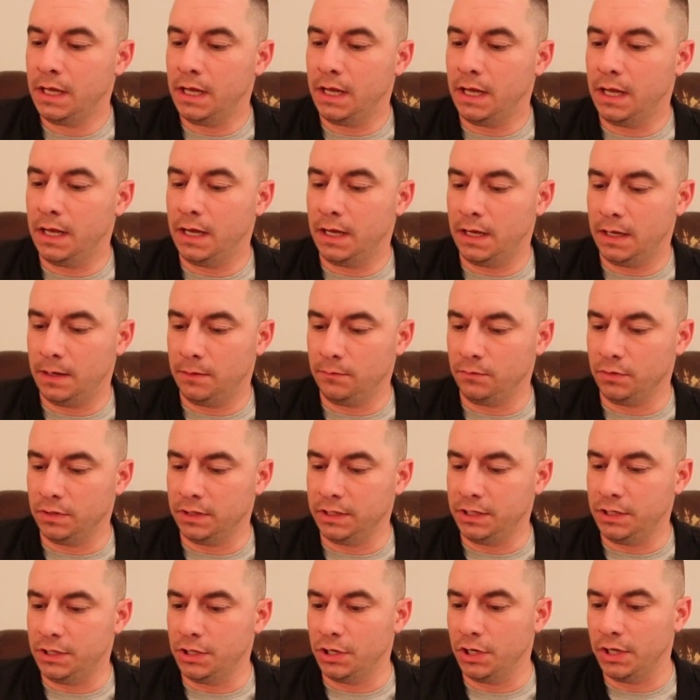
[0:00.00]

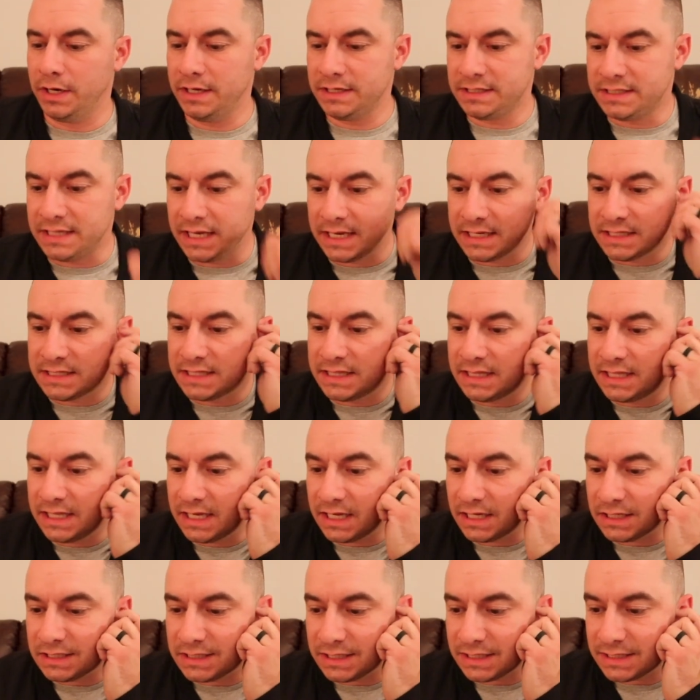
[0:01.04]
good. It says
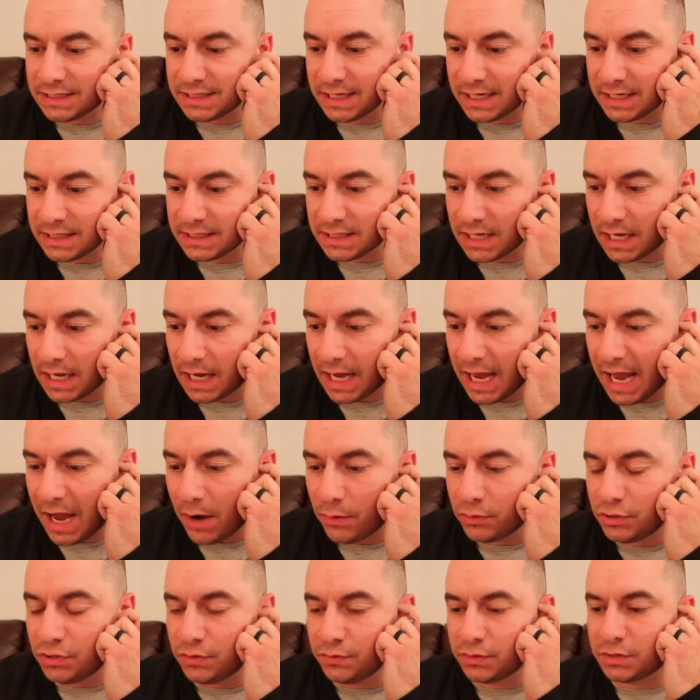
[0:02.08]
this. It says, how
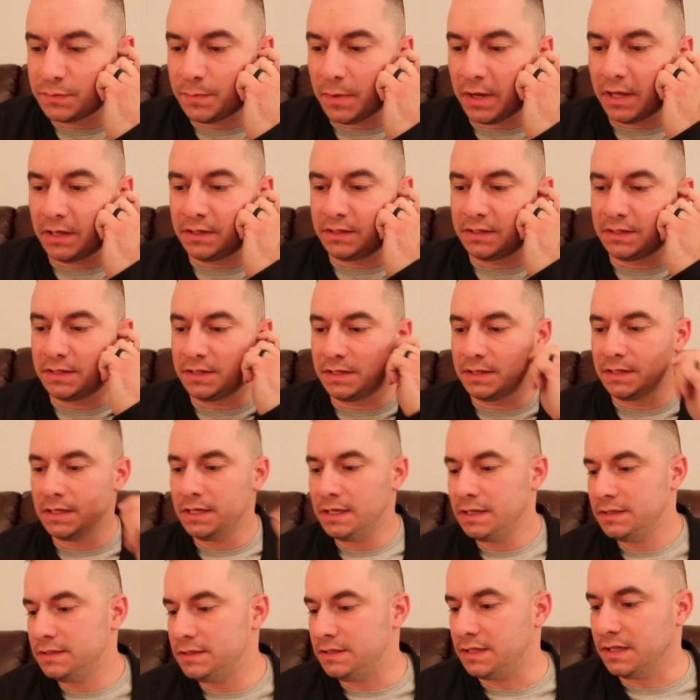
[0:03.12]
would you respond
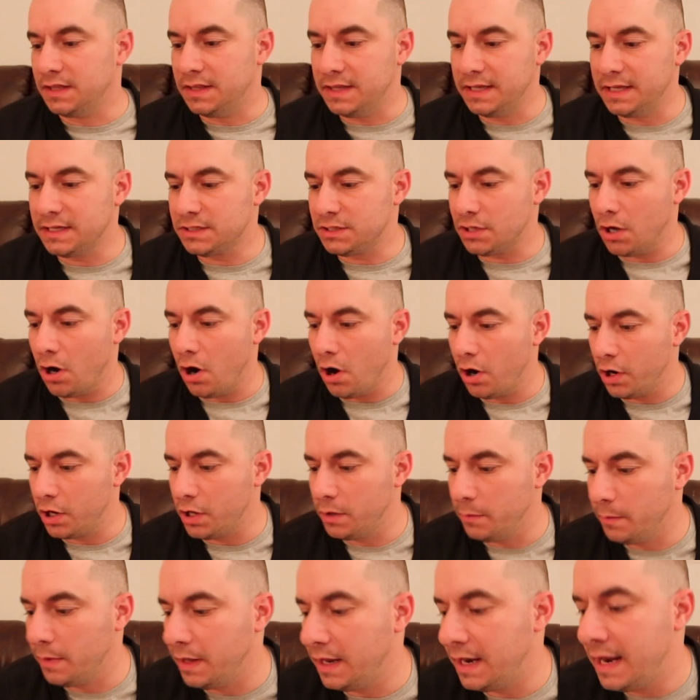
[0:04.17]
to this
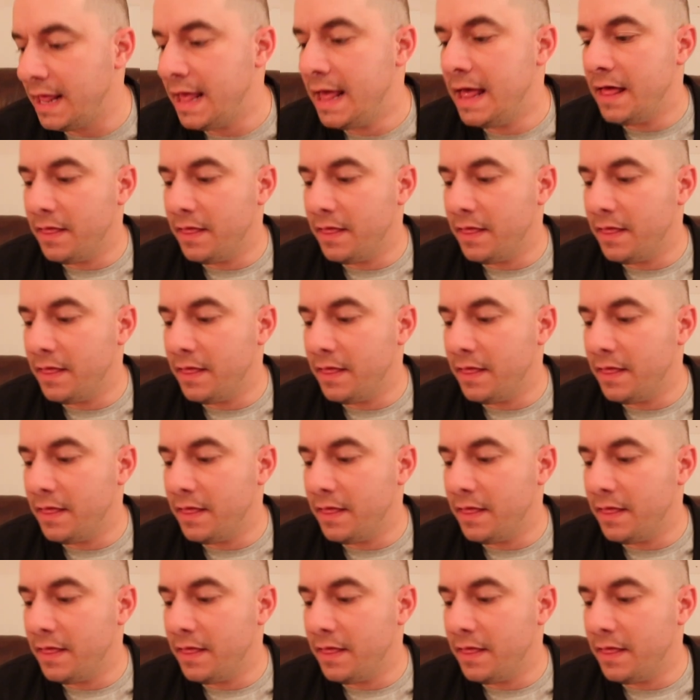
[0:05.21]
argument?